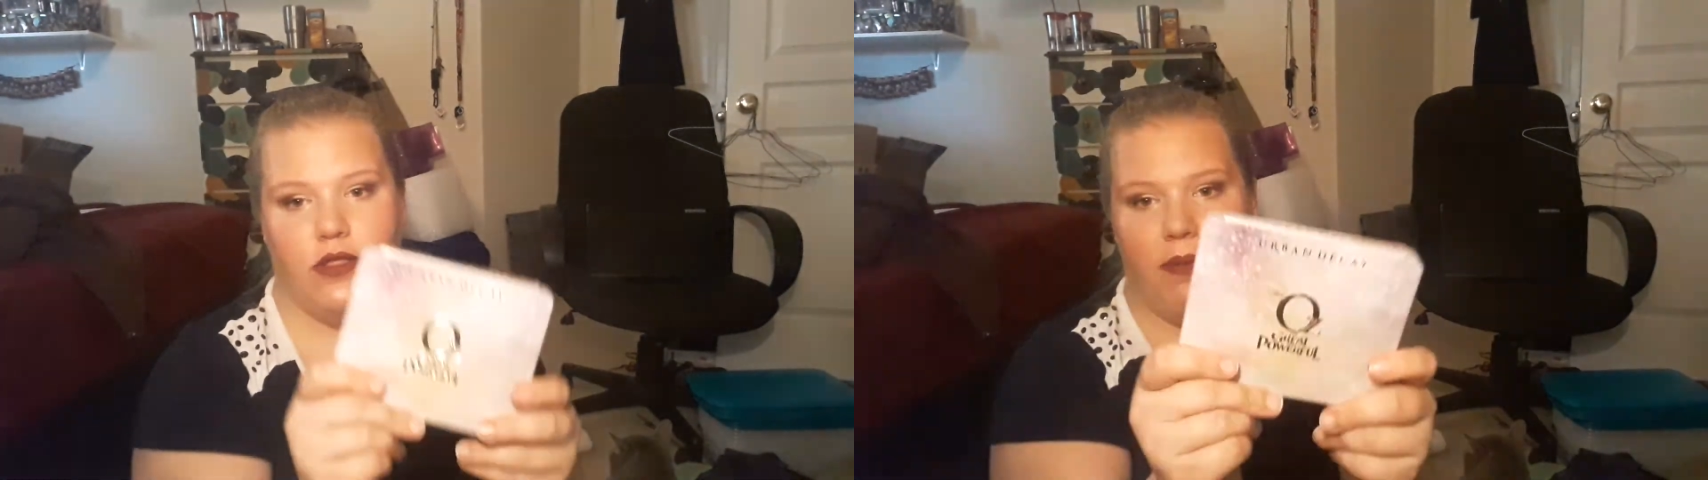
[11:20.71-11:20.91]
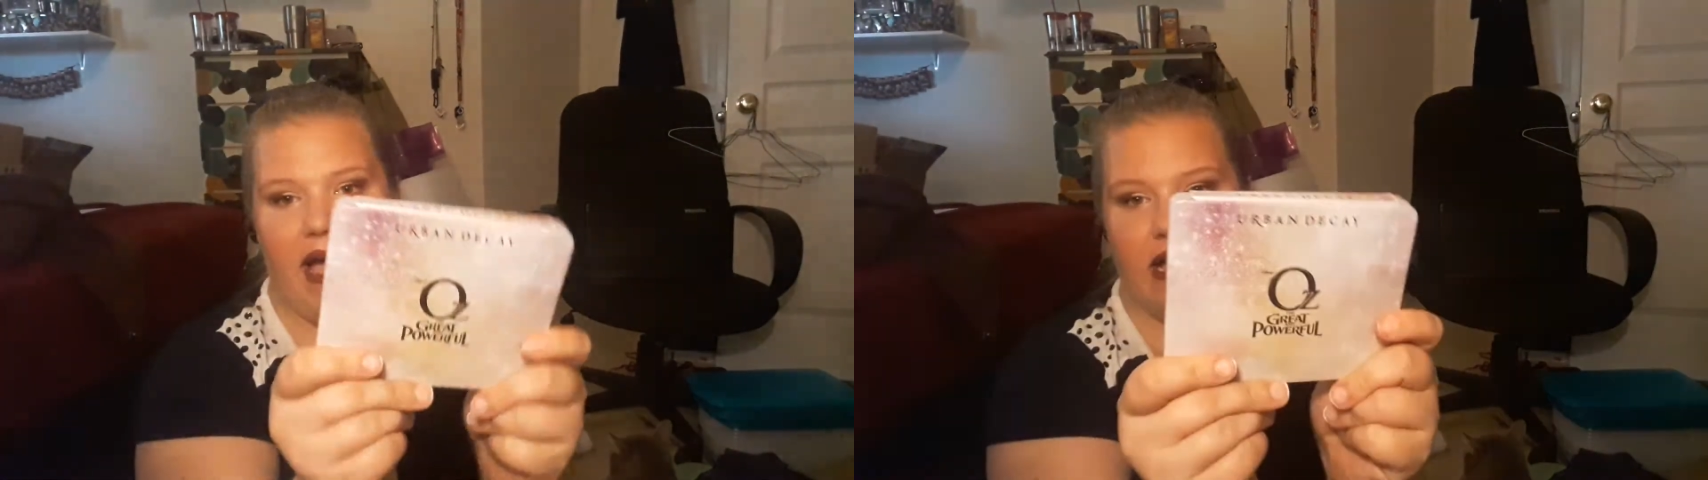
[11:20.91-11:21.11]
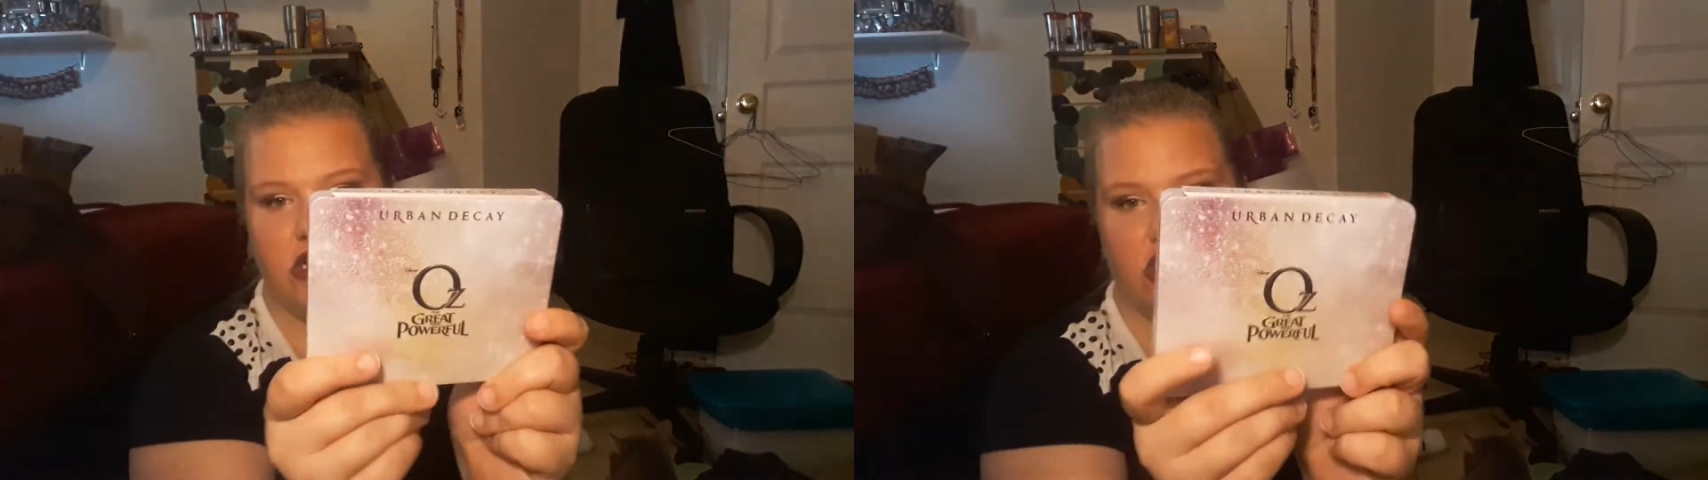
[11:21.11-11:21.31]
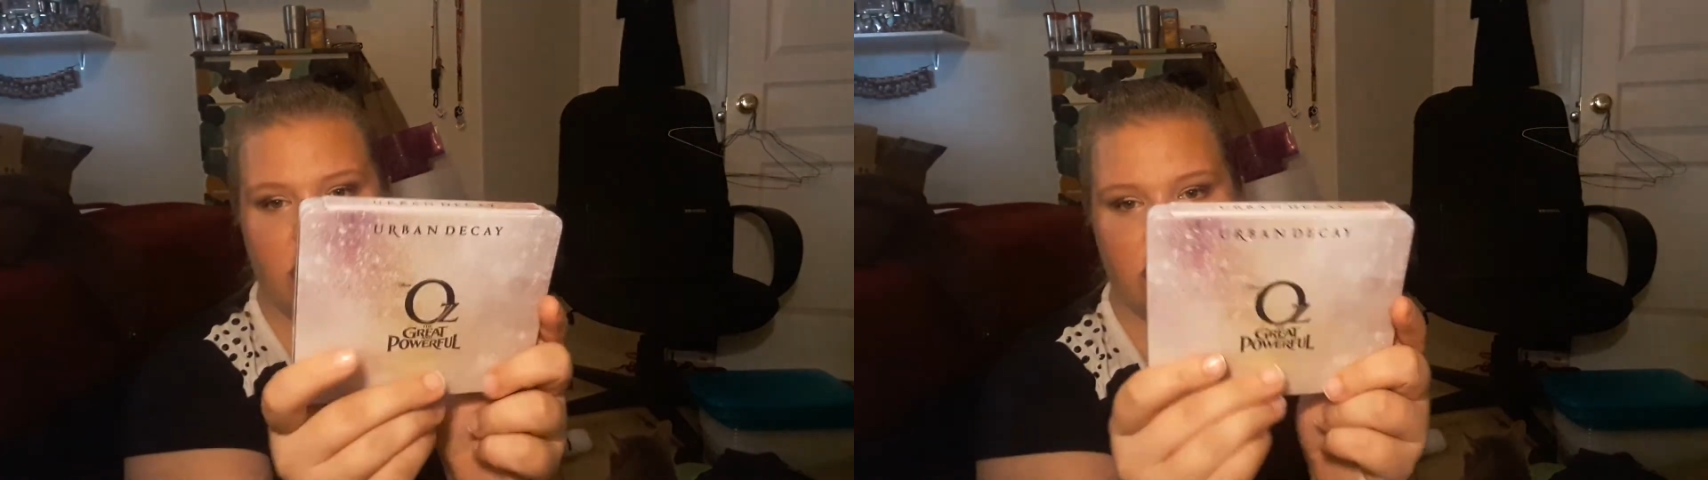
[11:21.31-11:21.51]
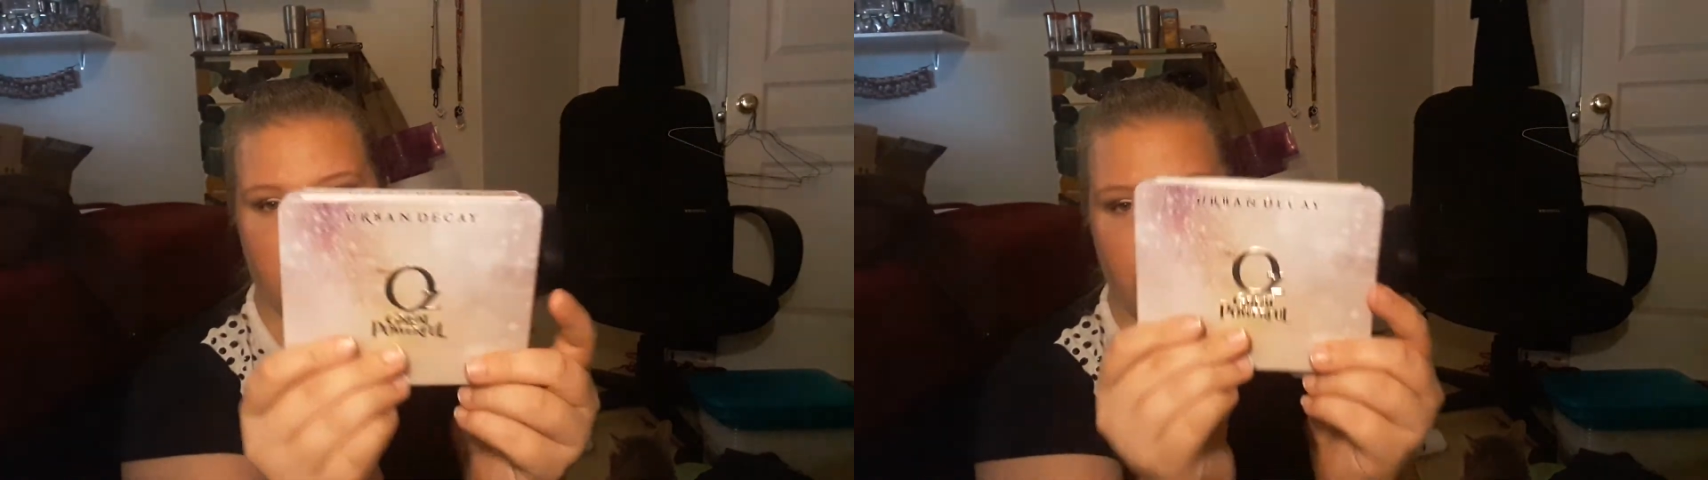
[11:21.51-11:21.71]
The packaging
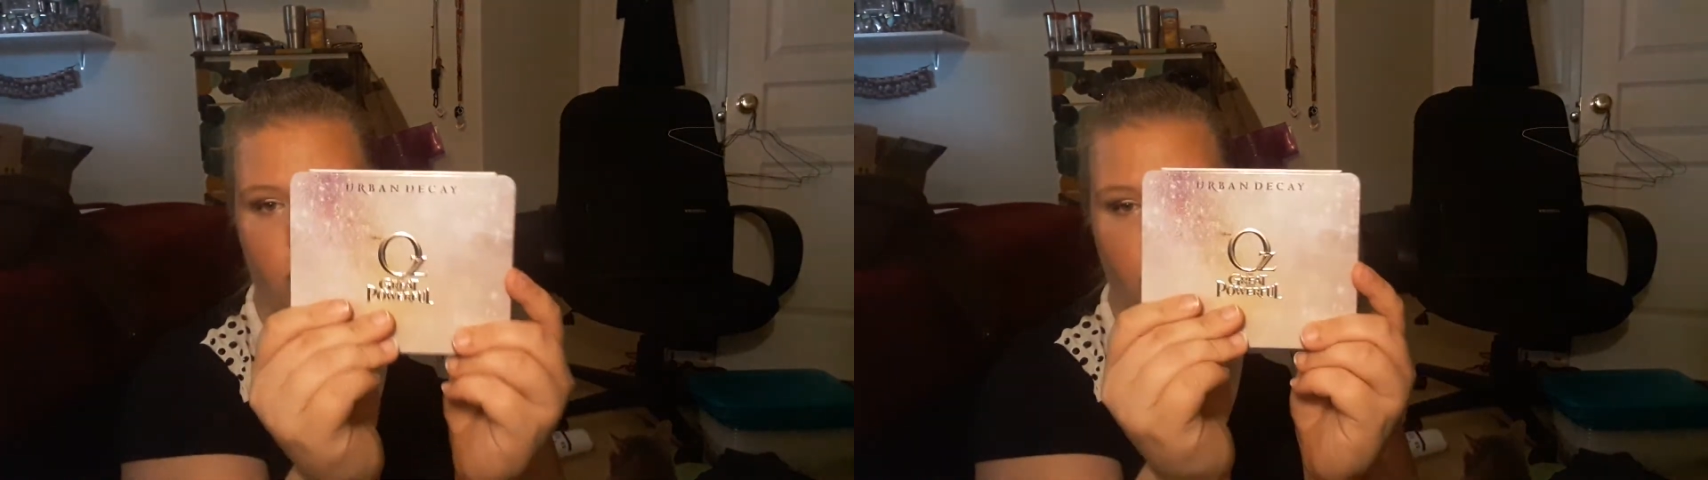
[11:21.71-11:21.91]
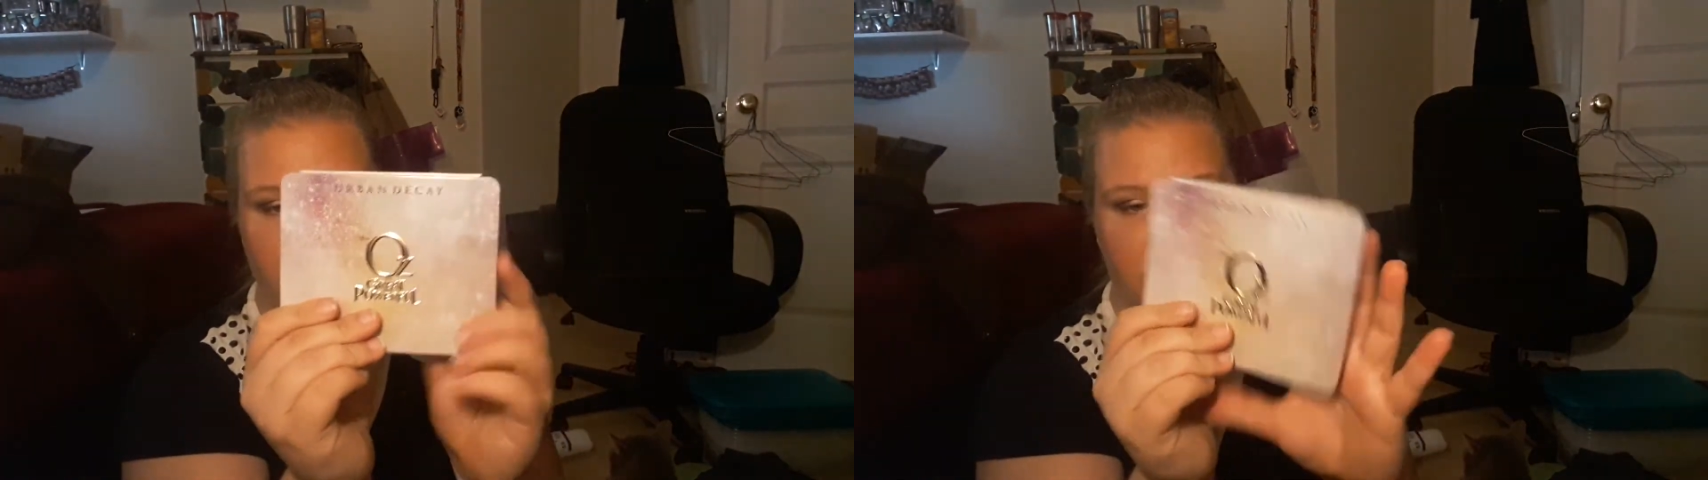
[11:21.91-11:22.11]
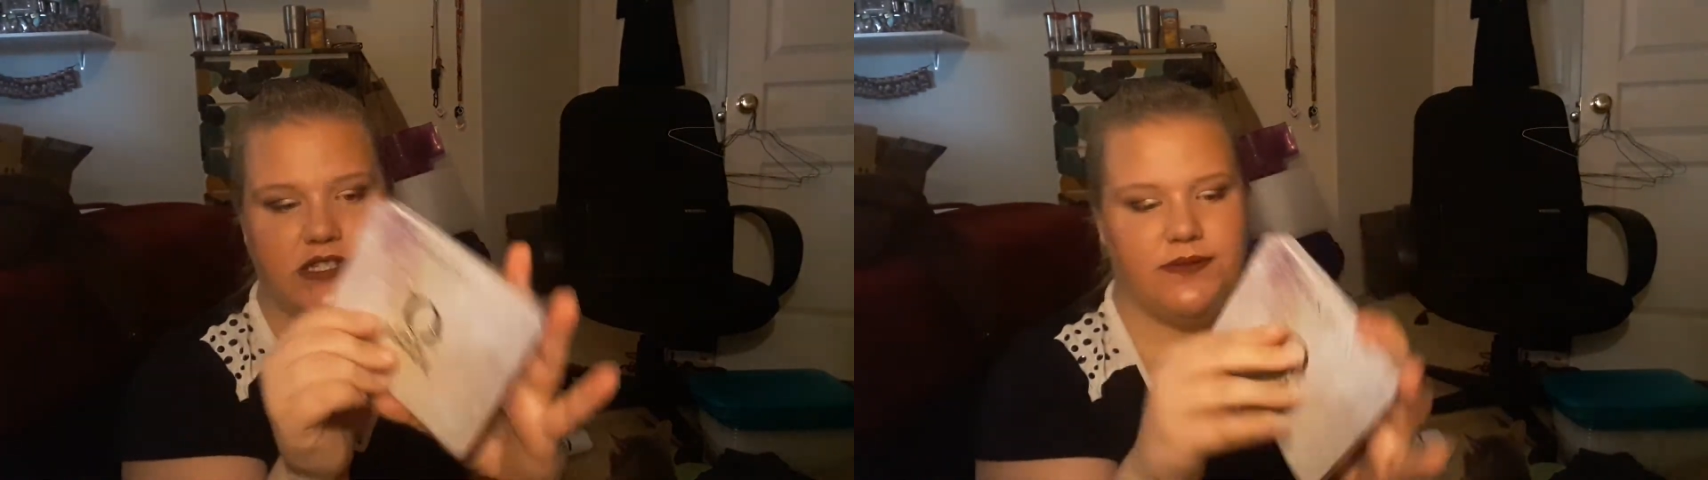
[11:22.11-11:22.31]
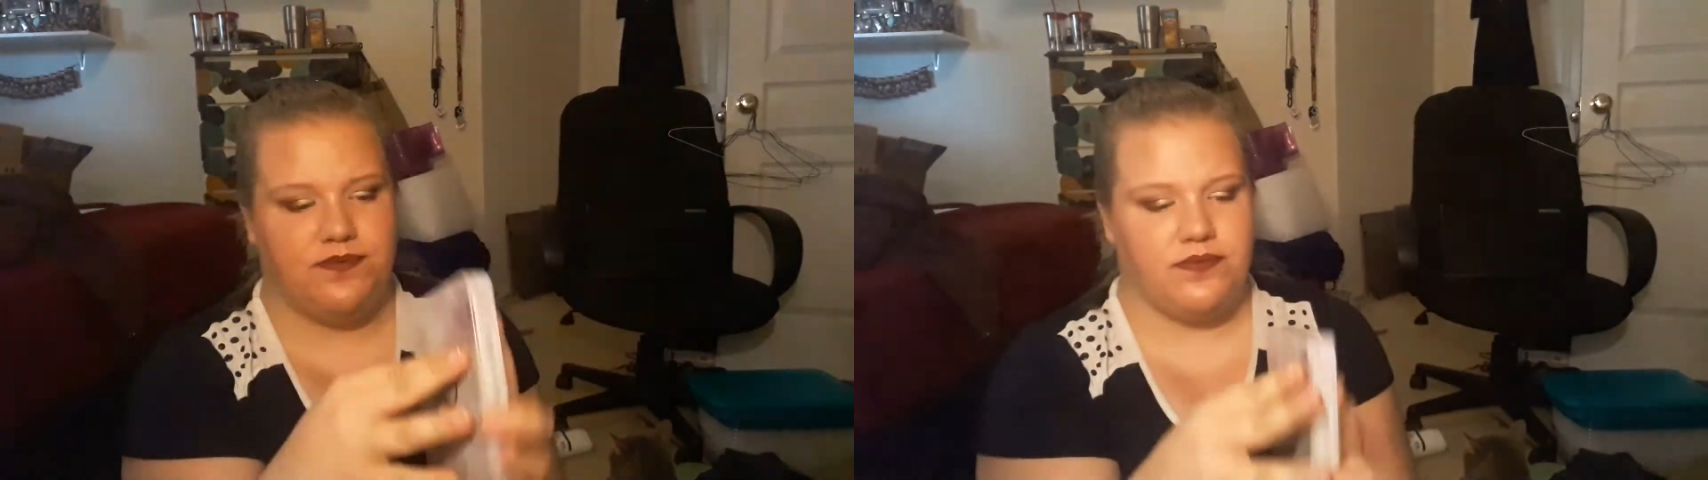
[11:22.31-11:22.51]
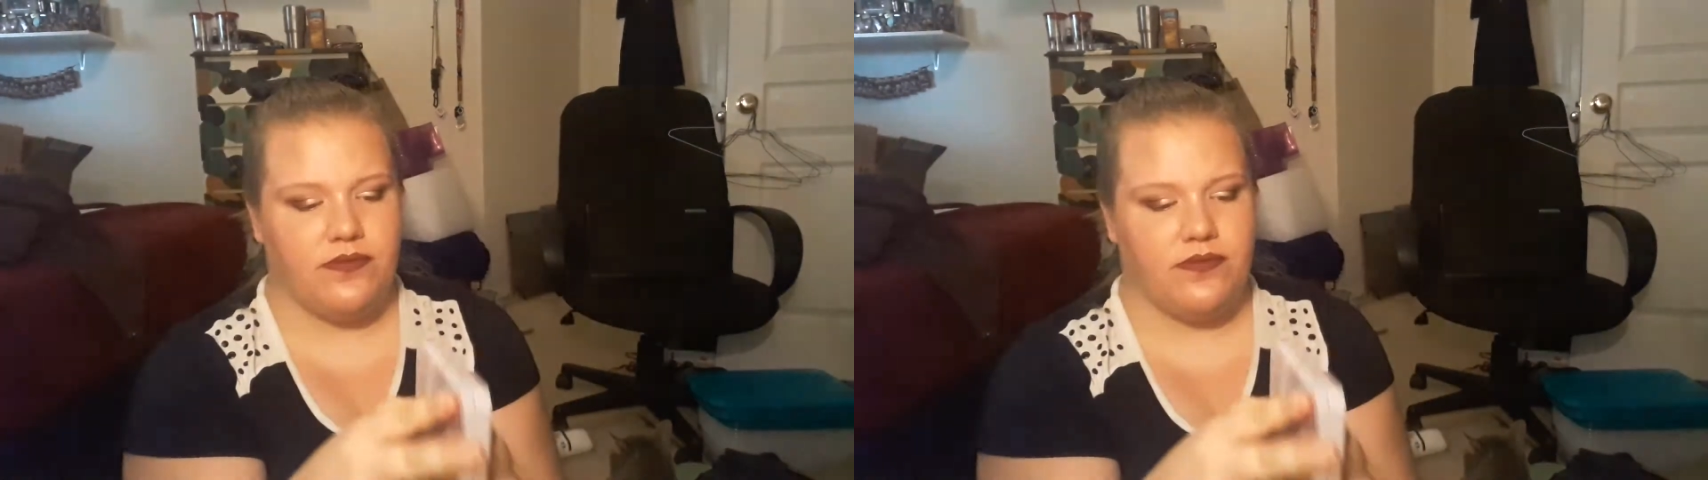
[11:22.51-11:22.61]
is just gorgeous.